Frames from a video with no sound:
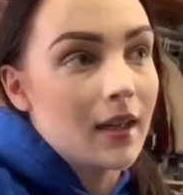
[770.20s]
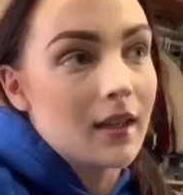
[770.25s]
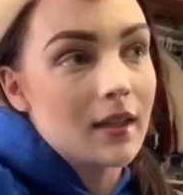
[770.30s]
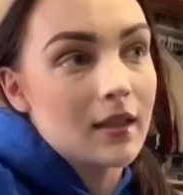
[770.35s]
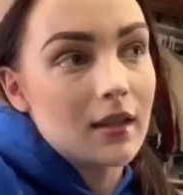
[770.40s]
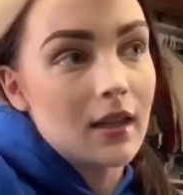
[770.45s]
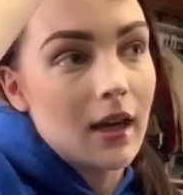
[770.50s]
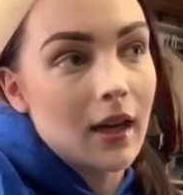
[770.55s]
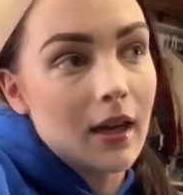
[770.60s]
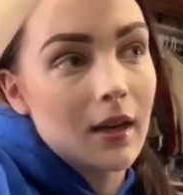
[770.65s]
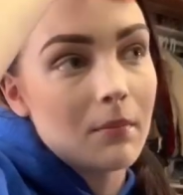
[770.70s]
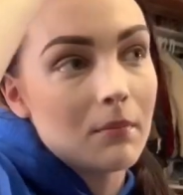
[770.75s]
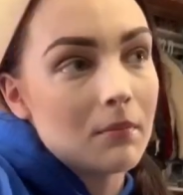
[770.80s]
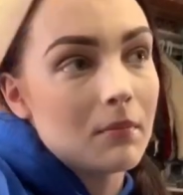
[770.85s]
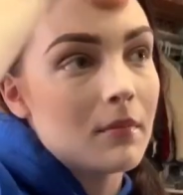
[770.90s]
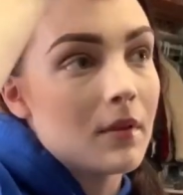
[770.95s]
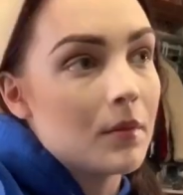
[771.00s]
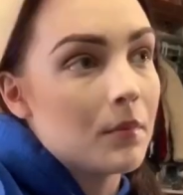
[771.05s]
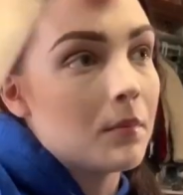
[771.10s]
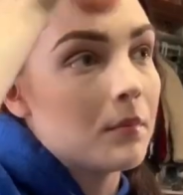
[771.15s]
And
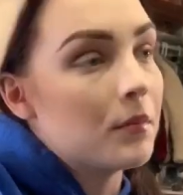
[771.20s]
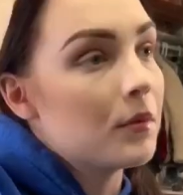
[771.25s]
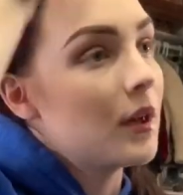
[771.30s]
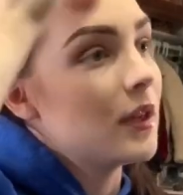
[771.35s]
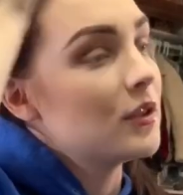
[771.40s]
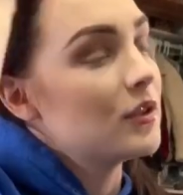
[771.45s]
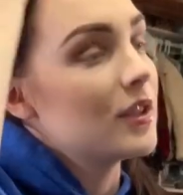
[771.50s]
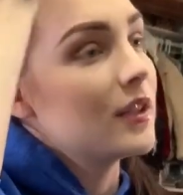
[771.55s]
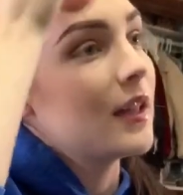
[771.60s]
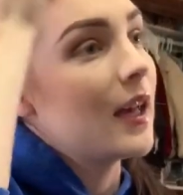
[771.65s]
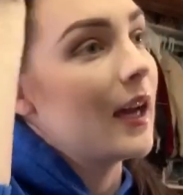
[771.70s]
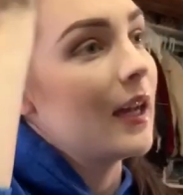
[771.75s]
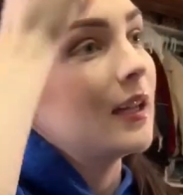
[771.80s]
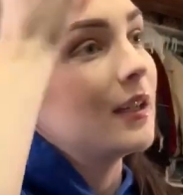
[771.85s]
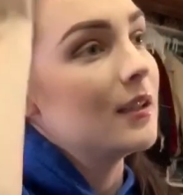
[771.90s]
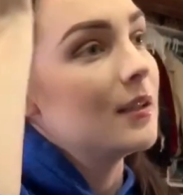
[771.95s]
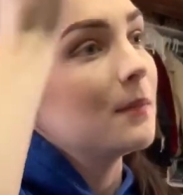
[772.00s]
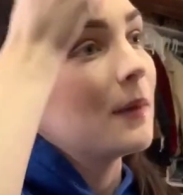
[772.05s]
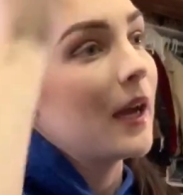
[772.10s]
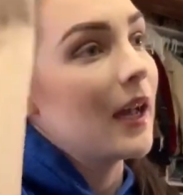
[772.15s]
I'm brushing that
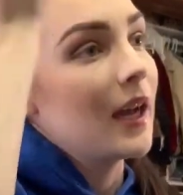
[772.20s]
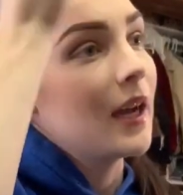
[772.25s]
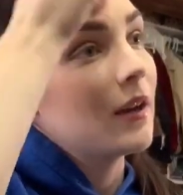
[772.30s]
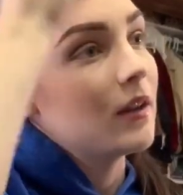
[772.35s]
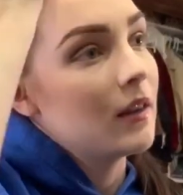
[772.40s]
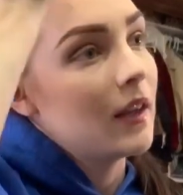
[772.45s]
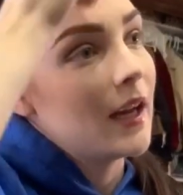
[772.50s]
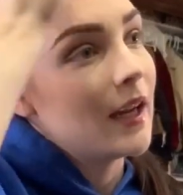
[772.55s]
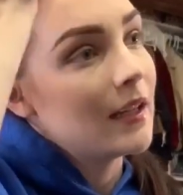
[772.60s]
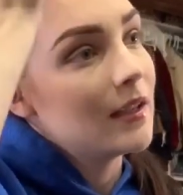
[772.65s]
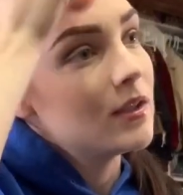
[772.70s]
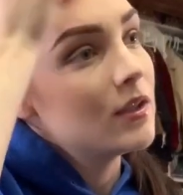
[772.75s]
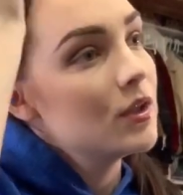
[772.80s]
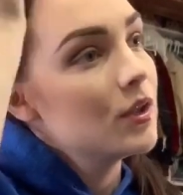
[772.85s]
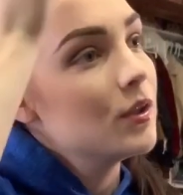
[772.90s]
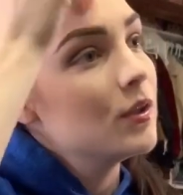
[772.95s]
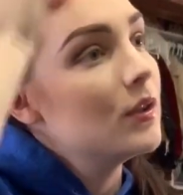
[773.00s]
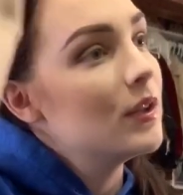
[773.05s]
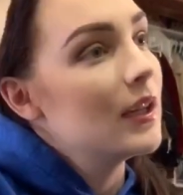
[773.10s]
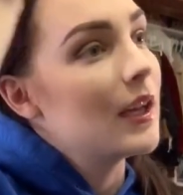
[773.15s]
into my hairline
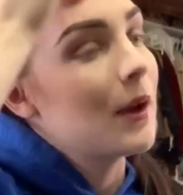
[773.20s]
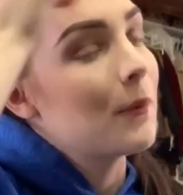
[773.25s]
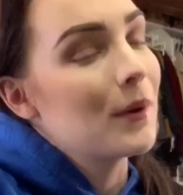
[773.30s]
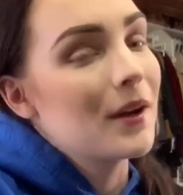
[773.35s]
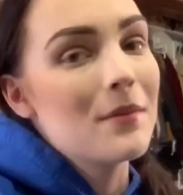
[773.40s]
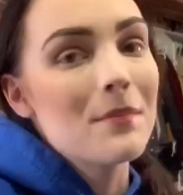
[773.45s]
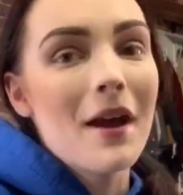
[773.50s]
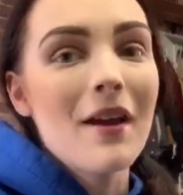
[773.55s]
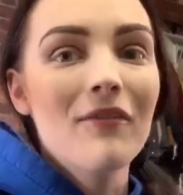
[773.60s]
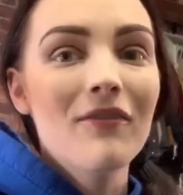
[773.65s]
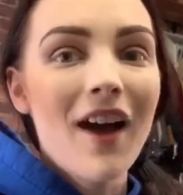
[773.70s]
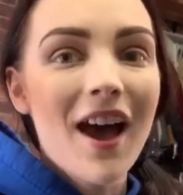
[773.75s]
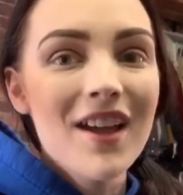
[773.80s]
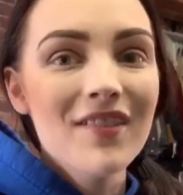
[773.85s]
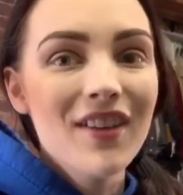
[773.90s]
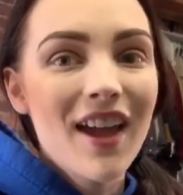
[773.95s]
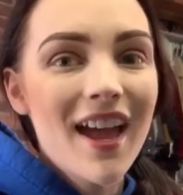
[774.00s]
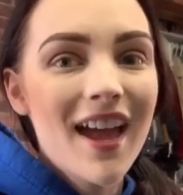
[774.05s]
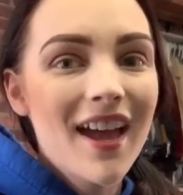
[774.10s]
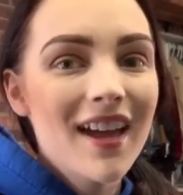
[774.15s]
too to get rid of my
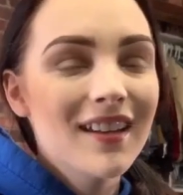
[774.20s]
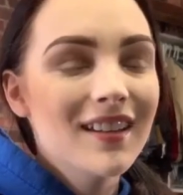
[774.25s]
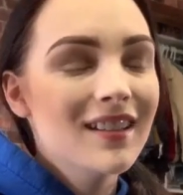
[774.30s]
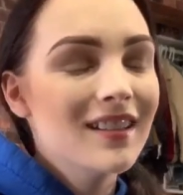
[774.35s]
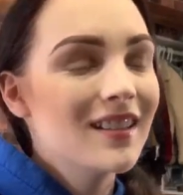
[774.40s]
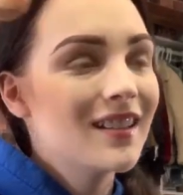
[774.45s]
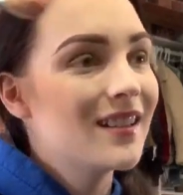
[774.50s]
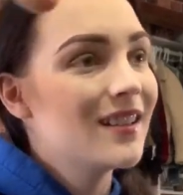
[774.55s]
5 head.